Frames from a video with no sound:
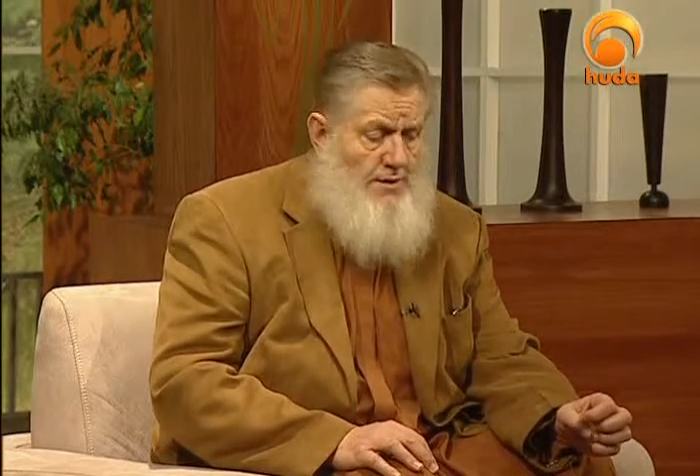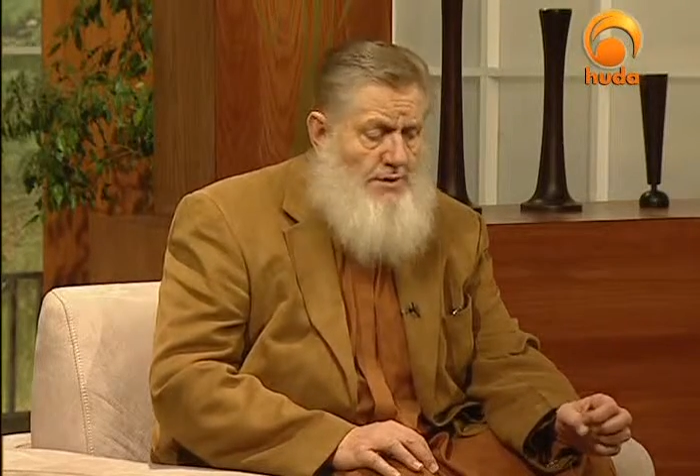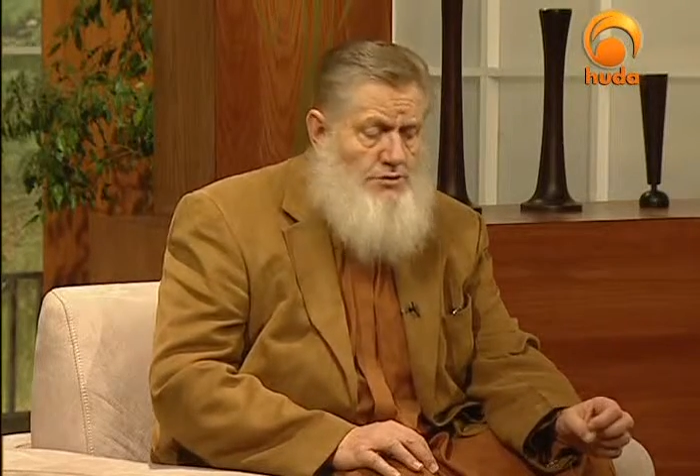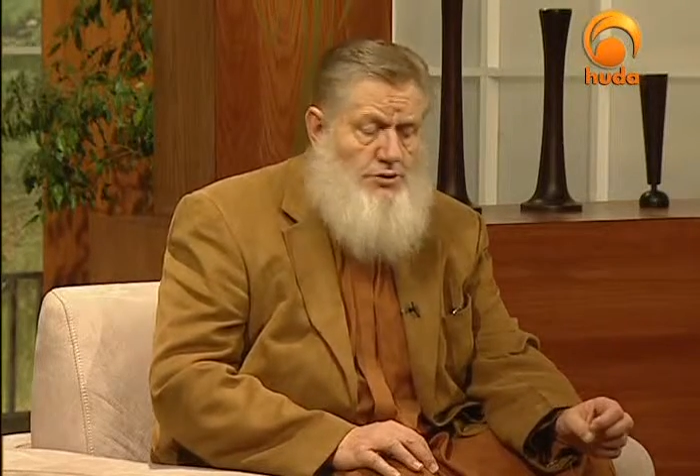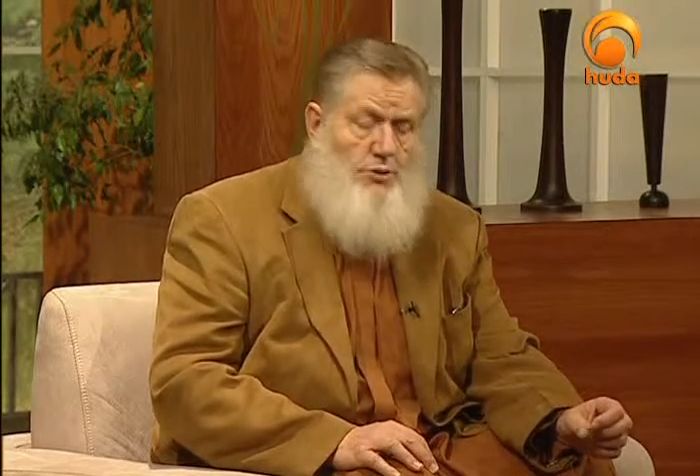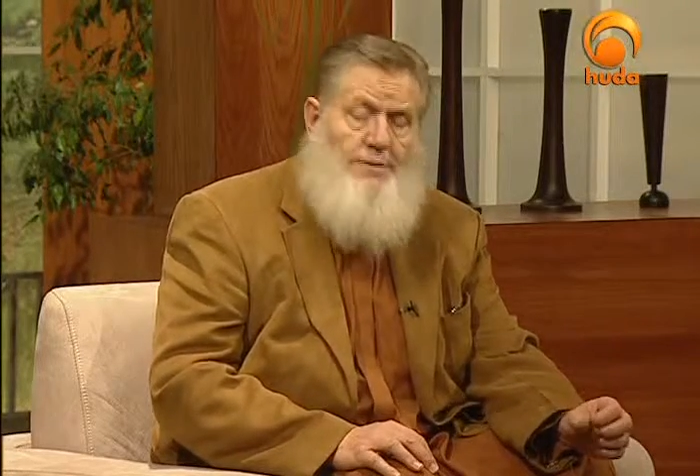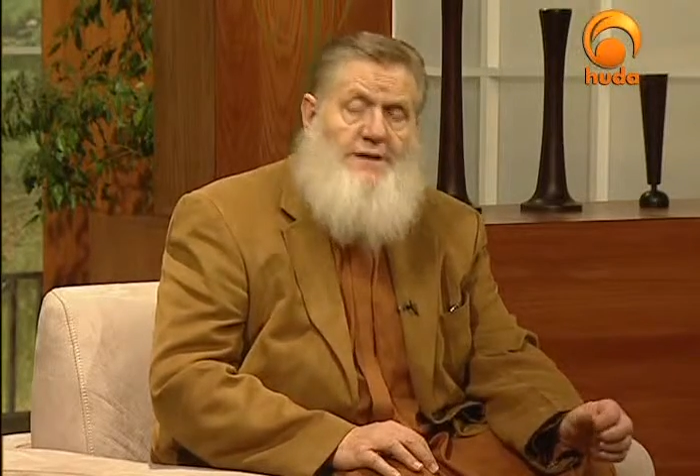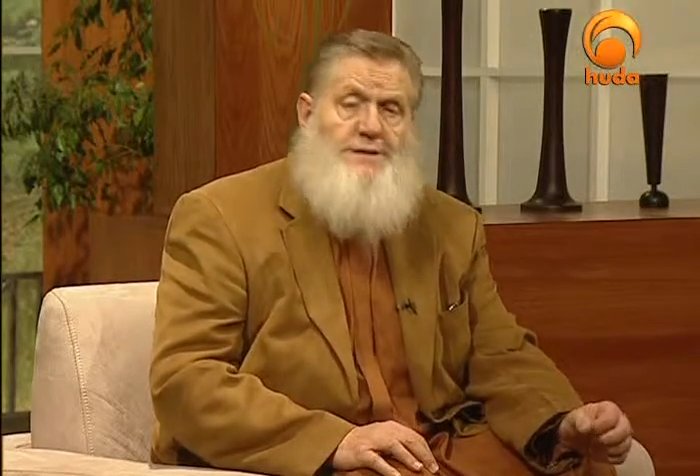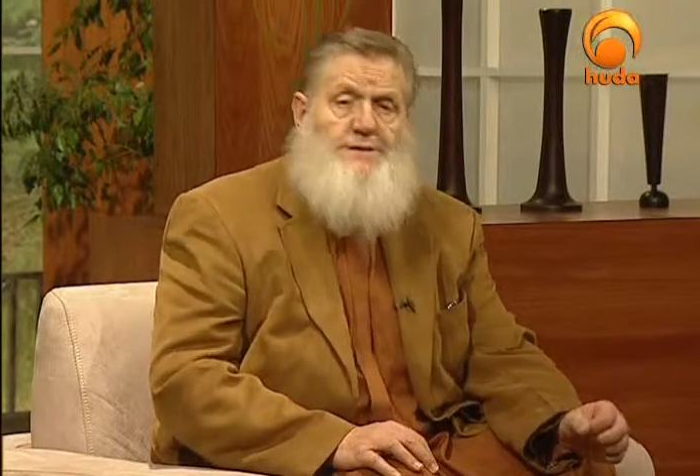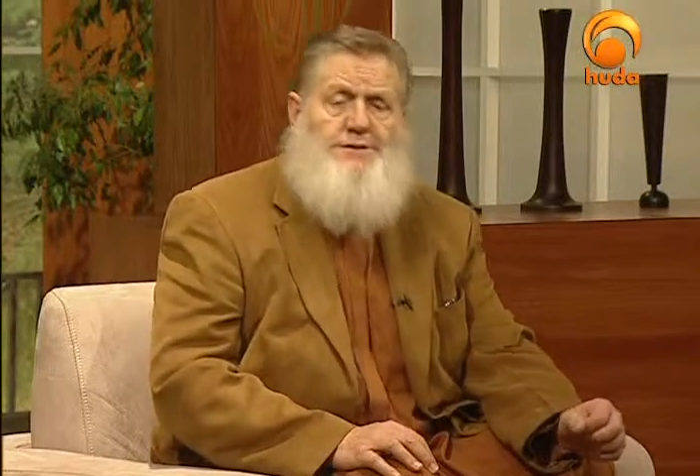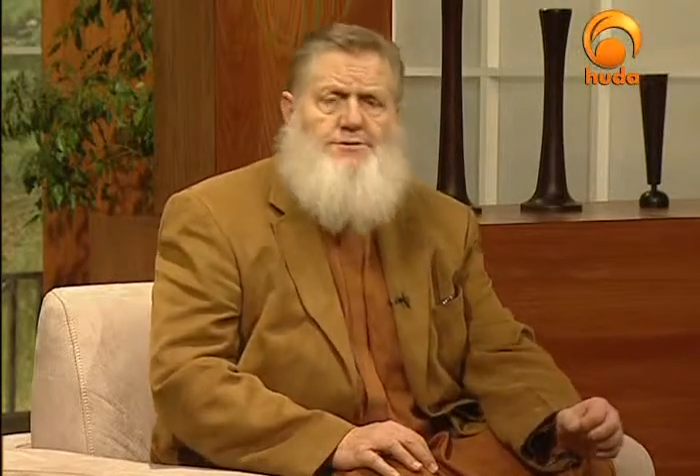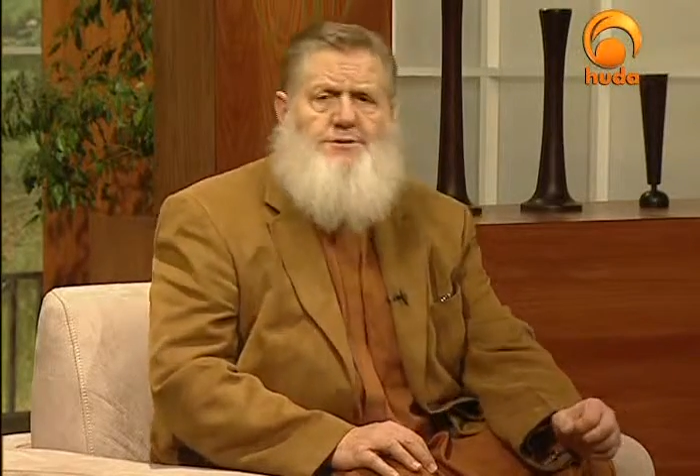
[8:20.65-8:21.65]
so many
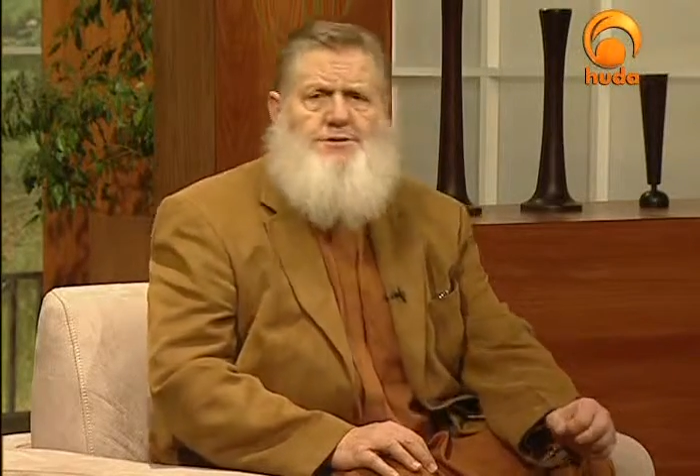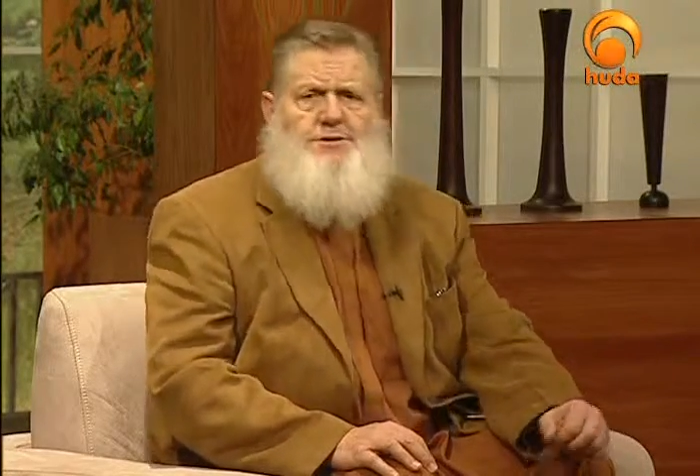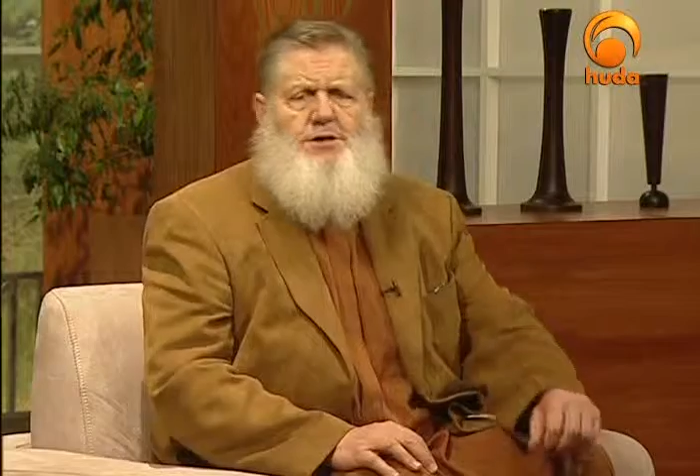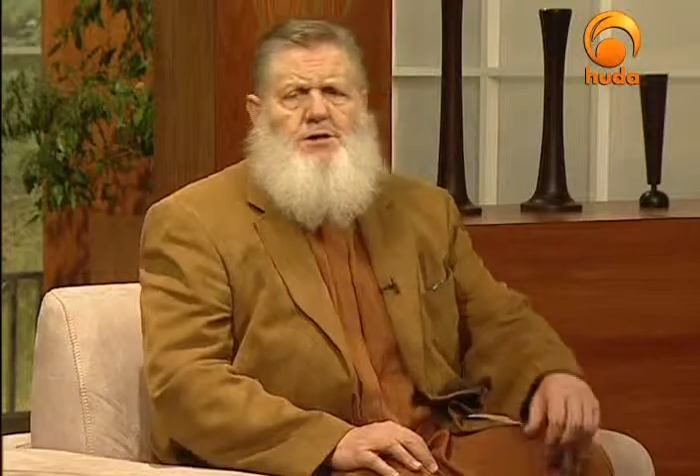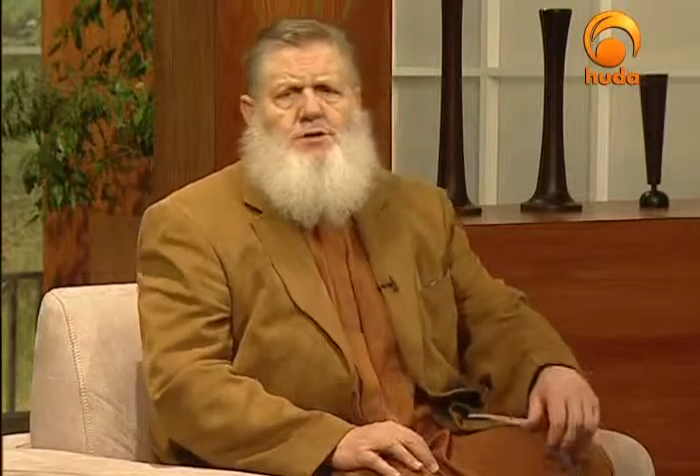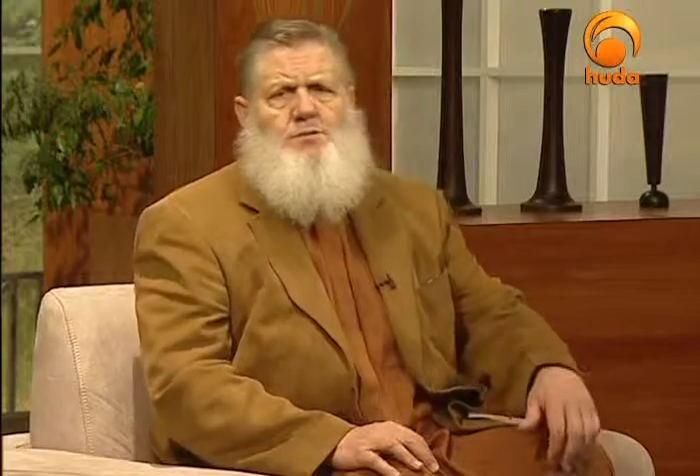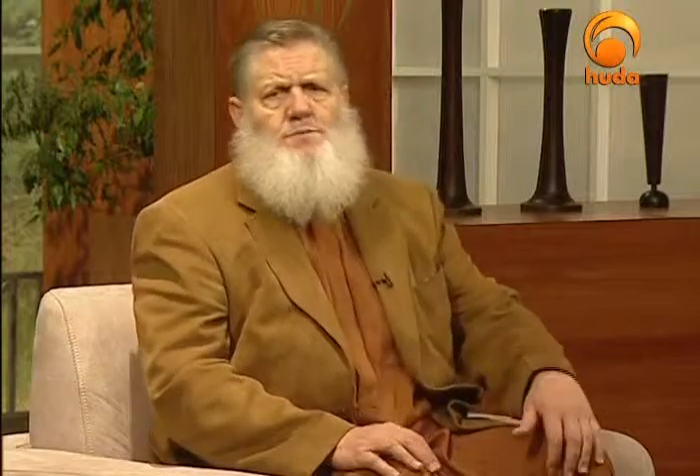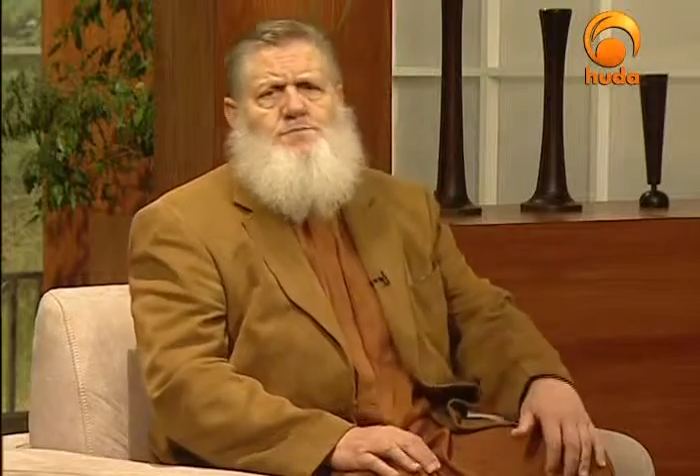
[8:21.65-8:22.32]
centuries ago.